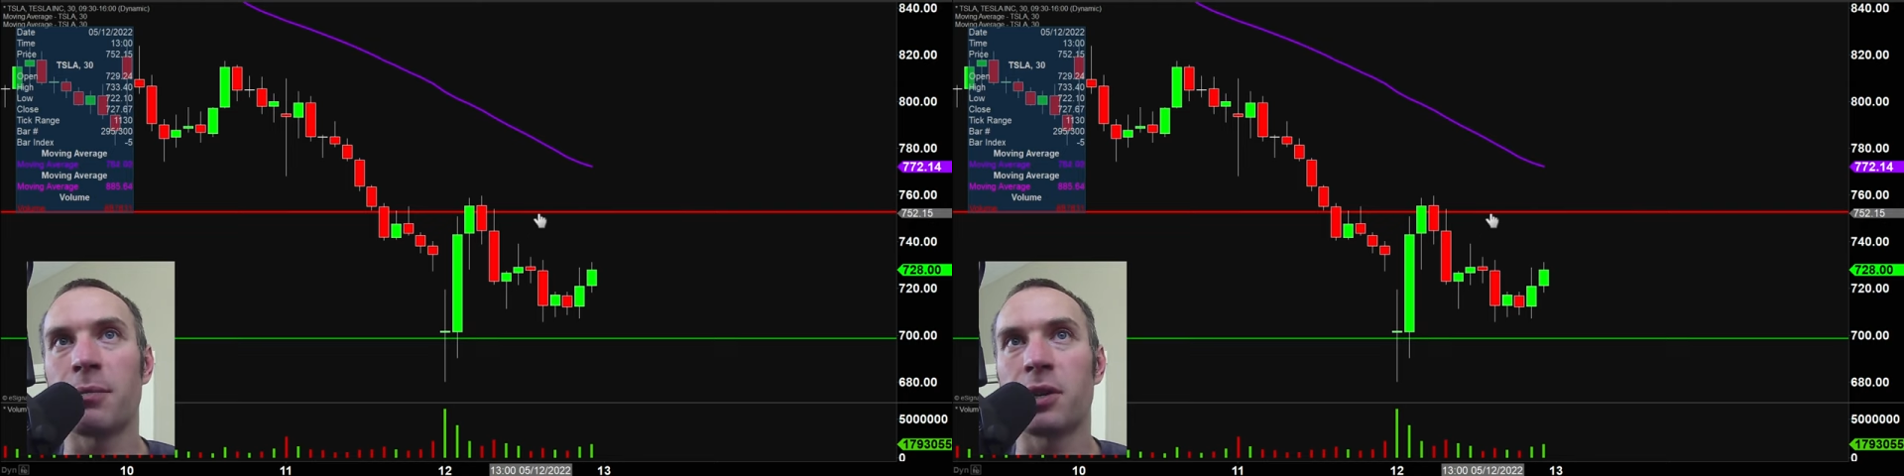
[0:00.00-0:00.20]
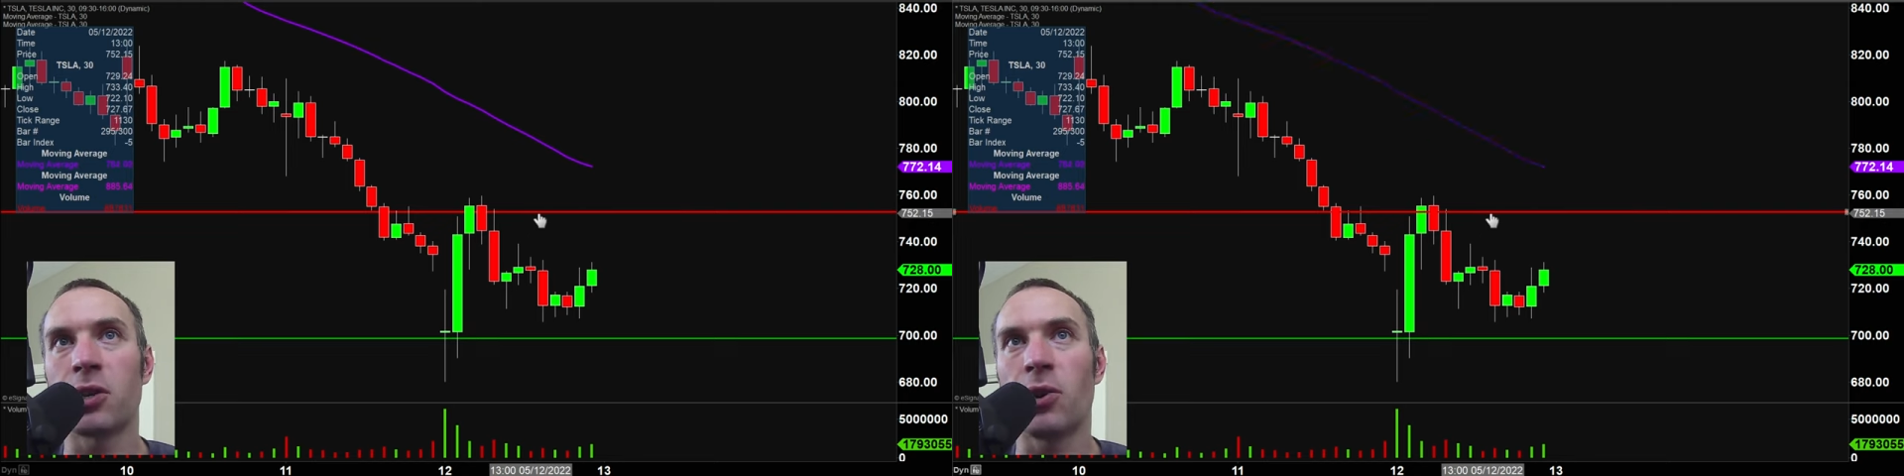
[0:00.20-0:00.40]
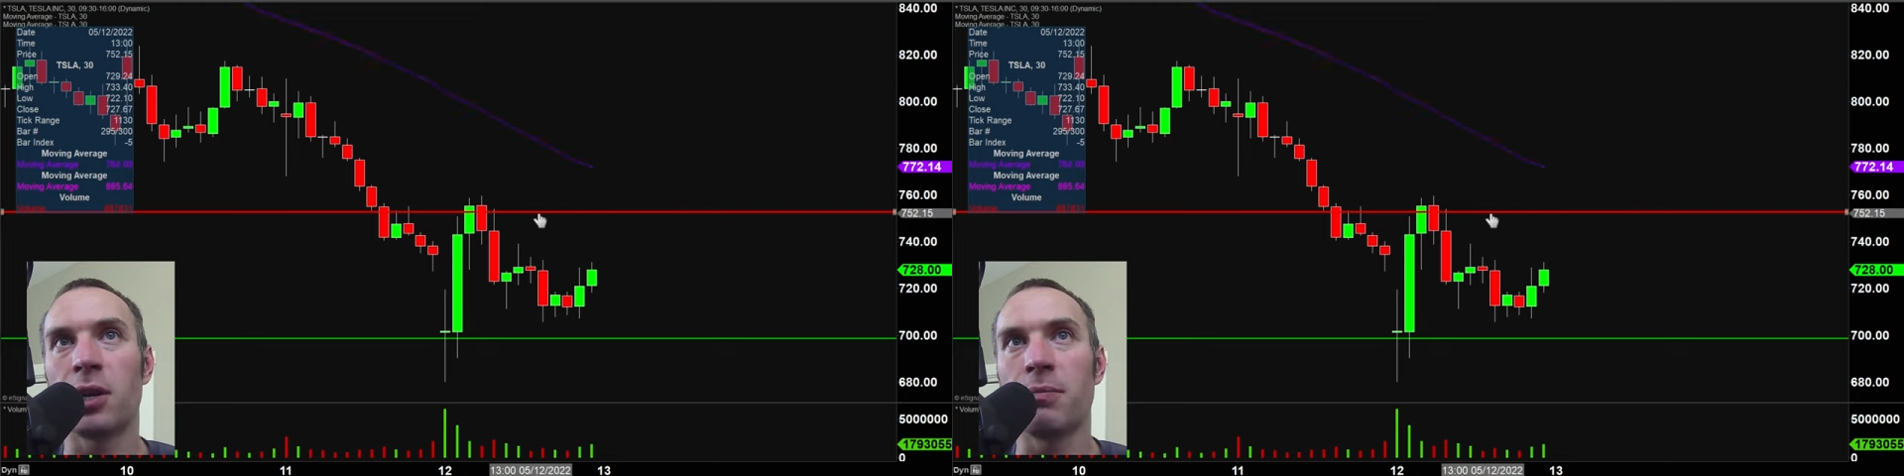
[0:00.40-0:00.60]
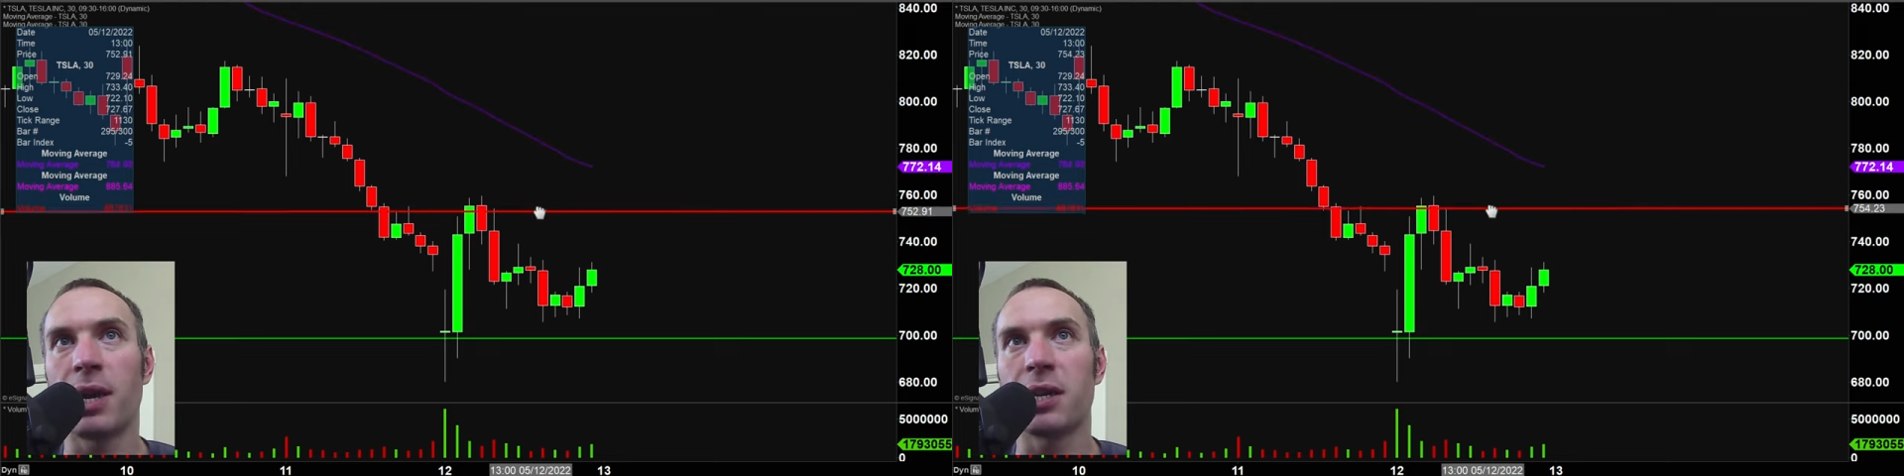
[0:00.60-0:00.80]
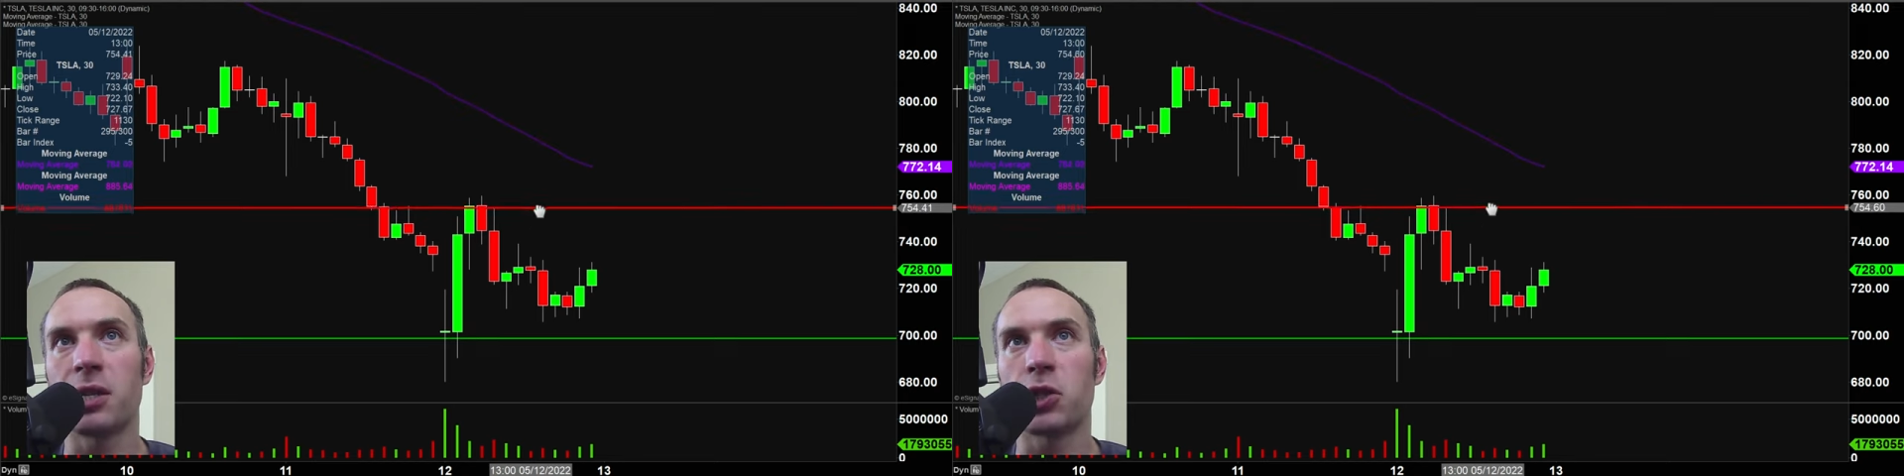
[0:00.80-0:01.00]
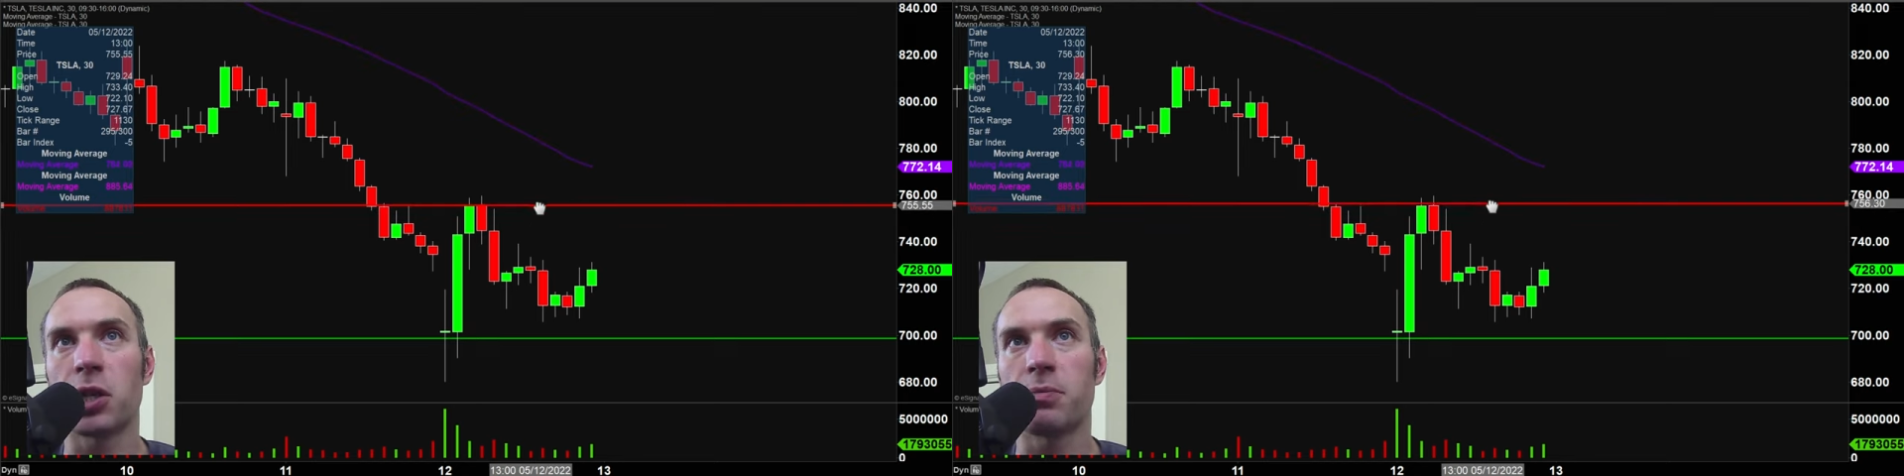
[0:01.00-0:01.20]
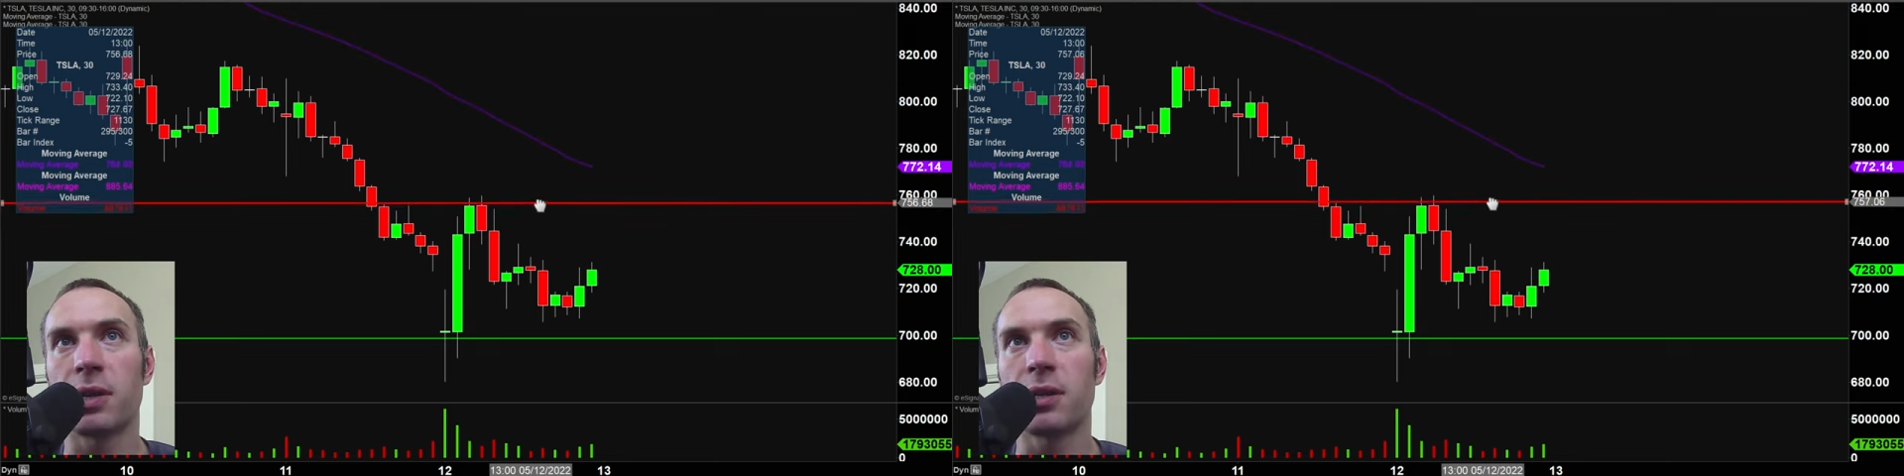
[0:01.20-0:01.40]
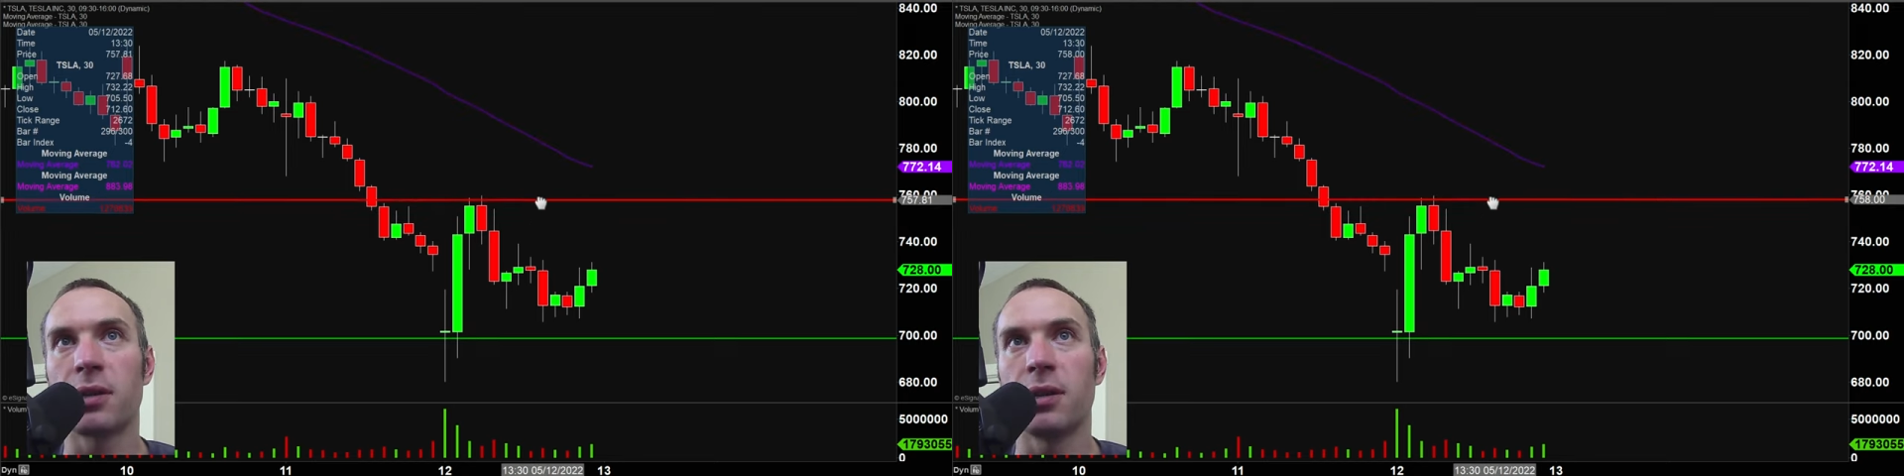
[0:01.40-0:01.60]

I'm going to go ahead and make an adjustment.